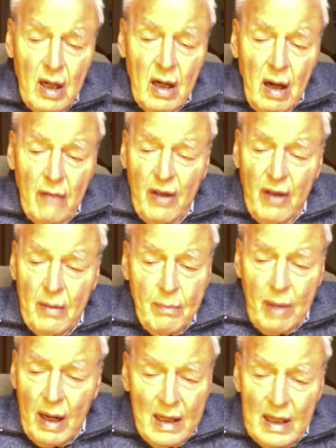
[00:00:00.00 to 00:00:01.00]
of him
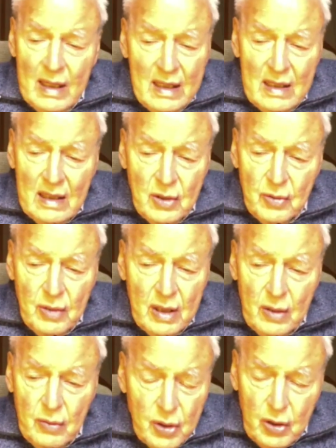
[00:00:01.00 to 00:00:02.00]
by a lady in Zurich
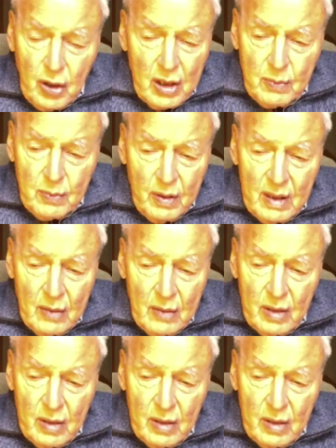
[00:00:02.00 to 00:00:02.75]
who was corresponding